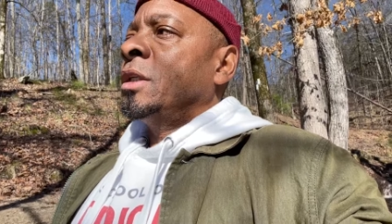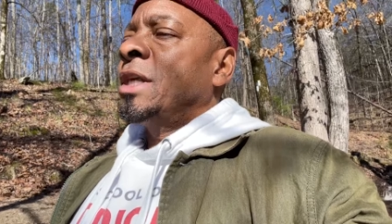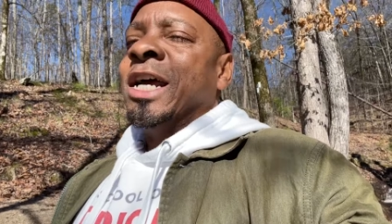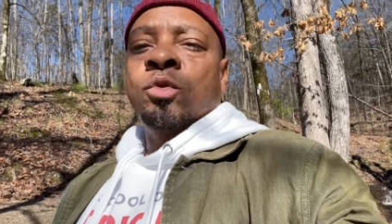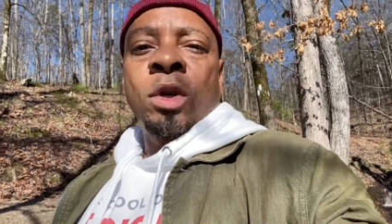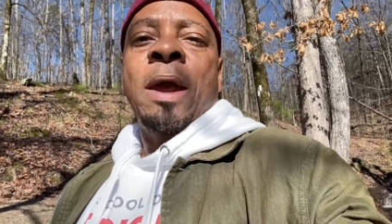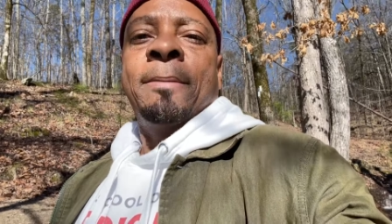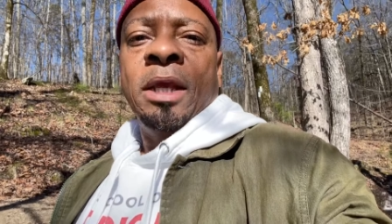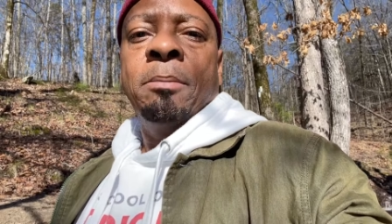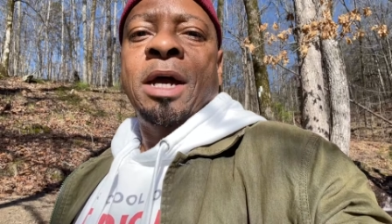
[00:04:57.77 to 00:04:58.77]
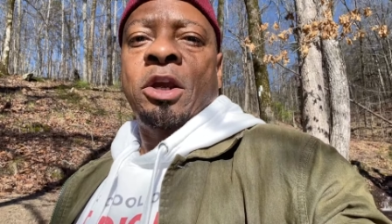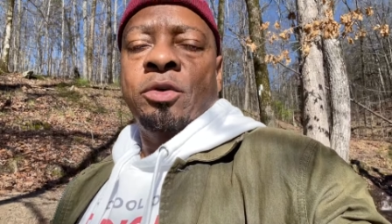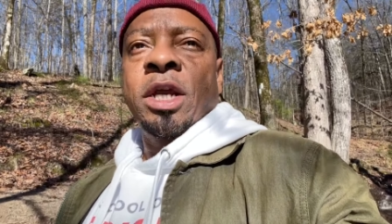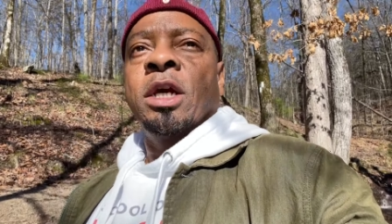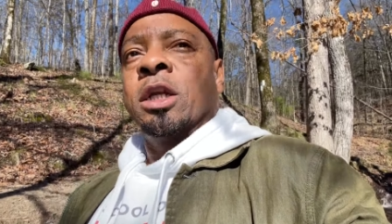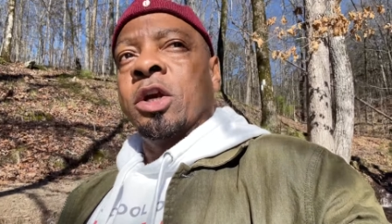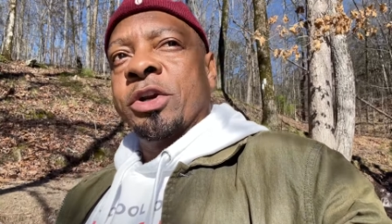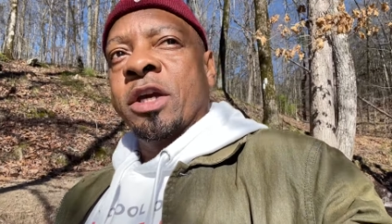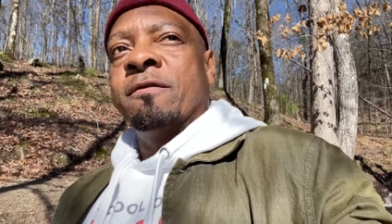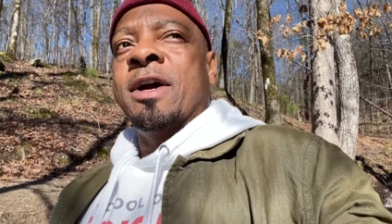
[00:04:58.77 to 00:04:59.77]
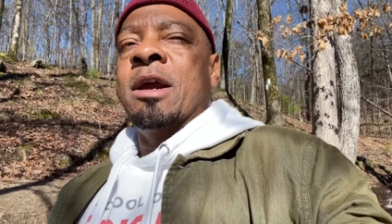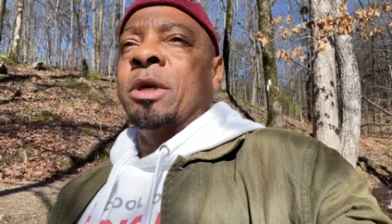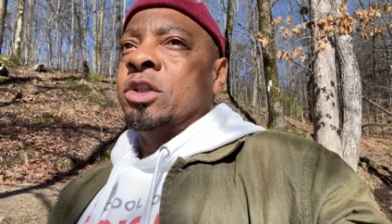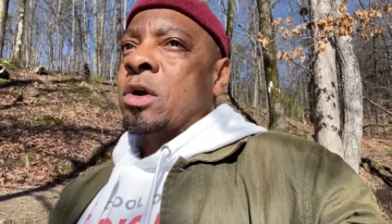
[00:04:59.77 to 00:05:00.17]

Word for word: that's what I mean by creating a learning environment.